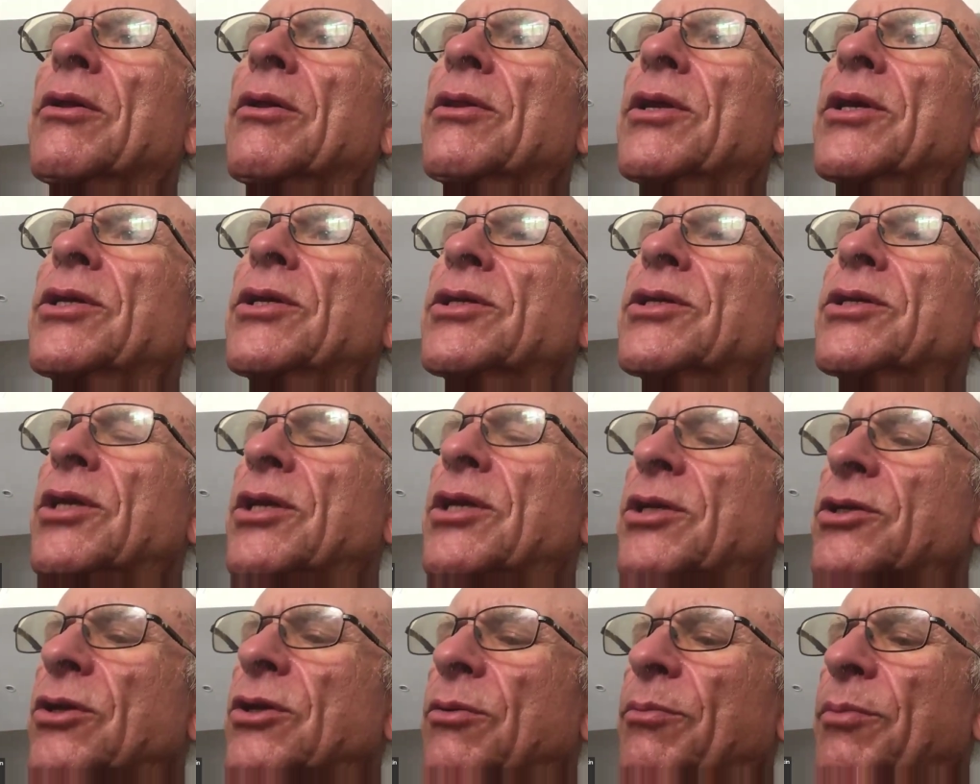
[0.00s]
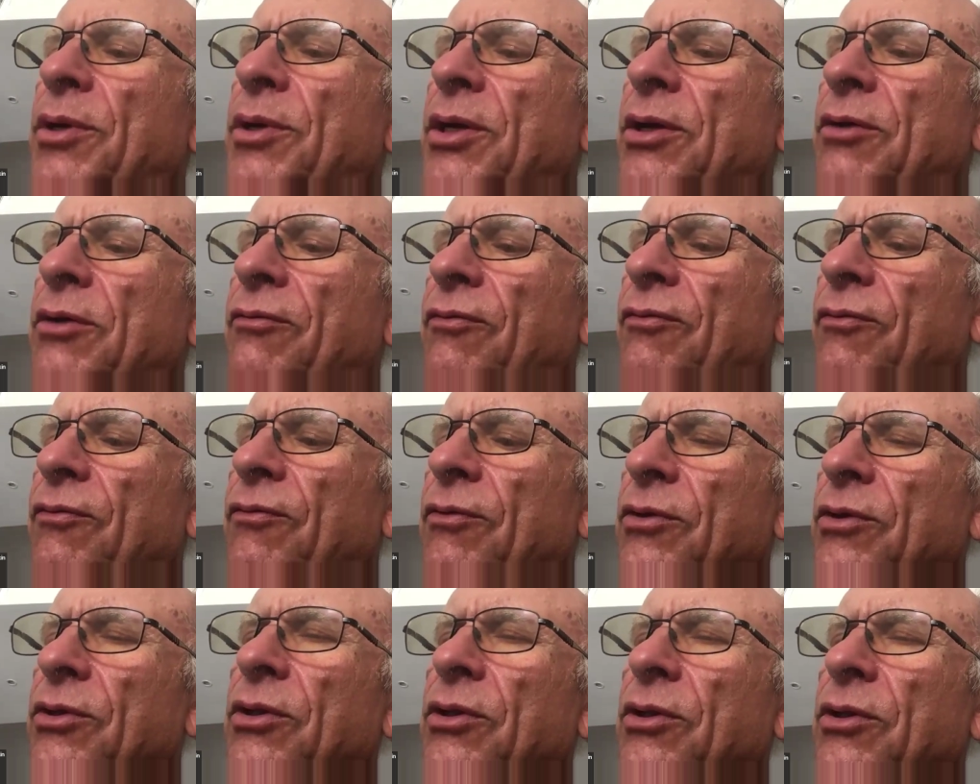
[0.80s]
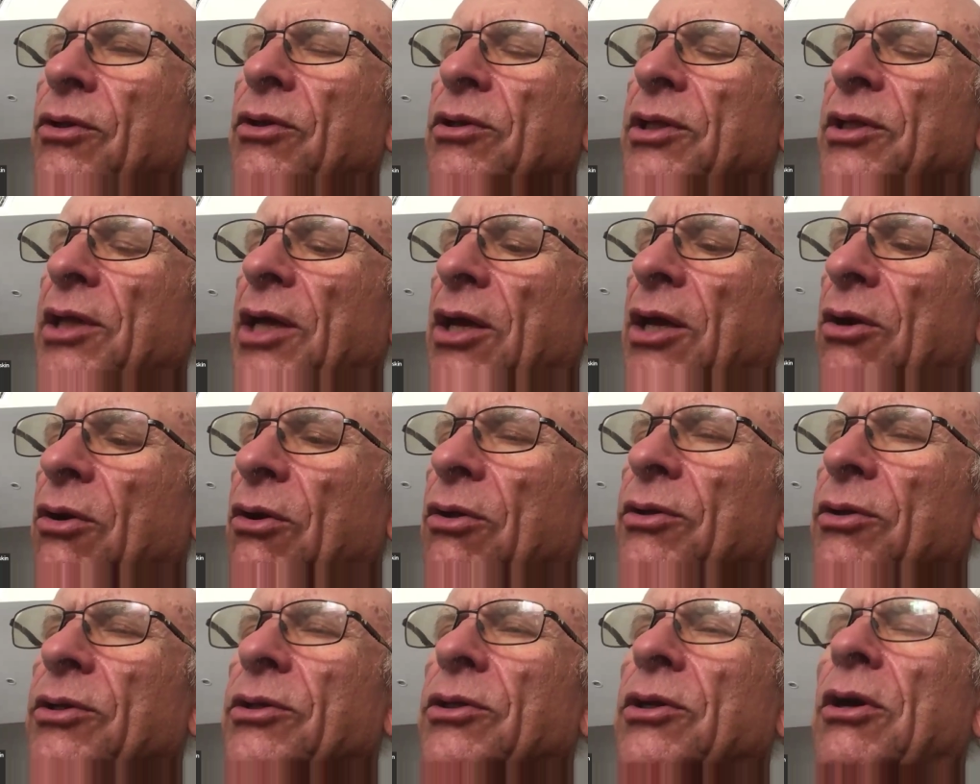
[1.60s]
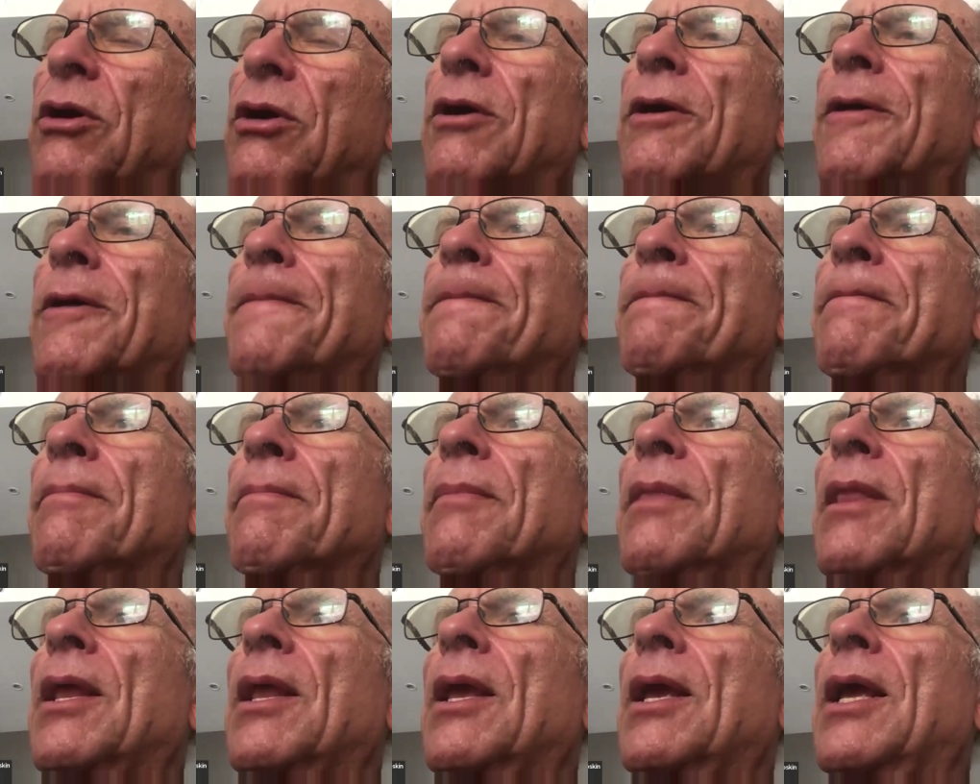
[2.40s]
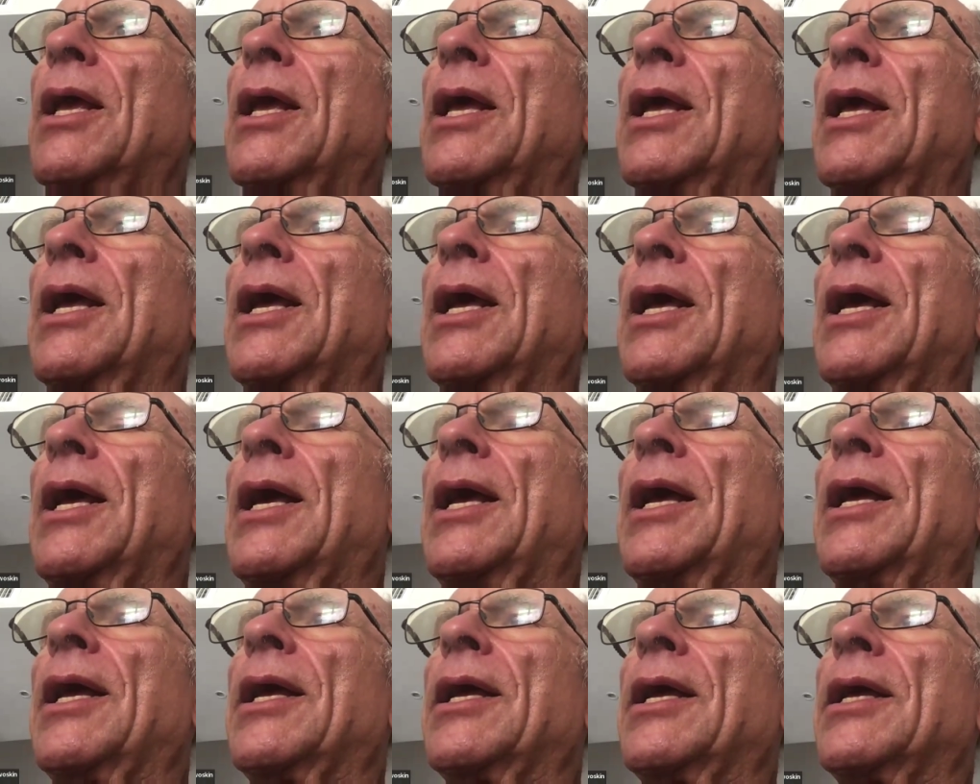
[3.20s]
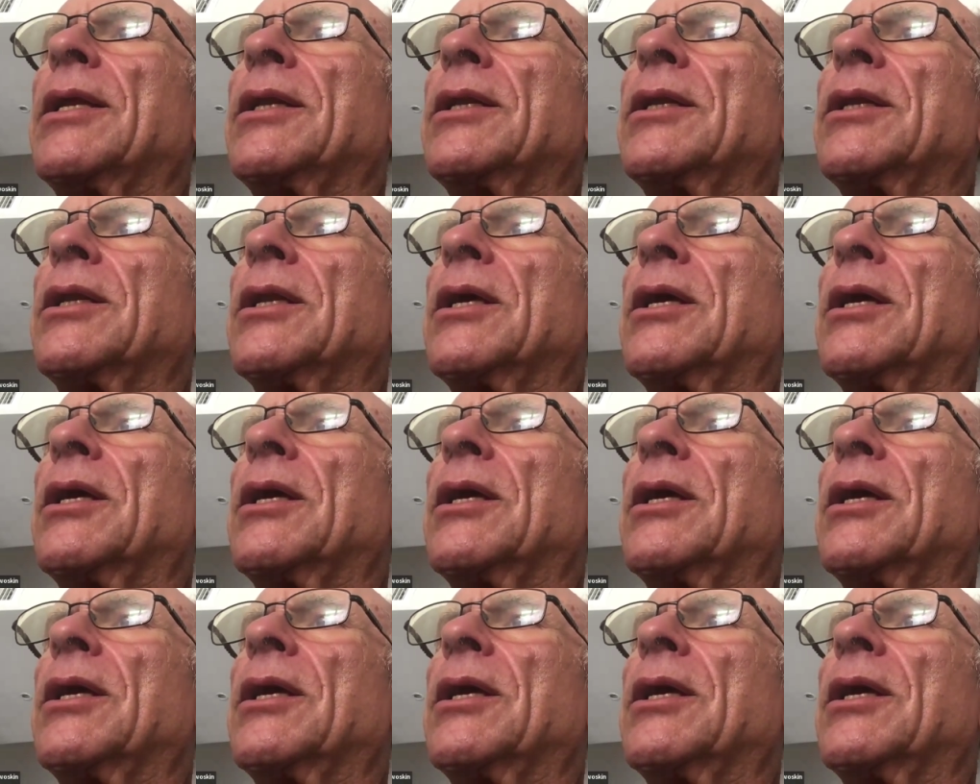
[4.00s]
These things are being looked at all the time, and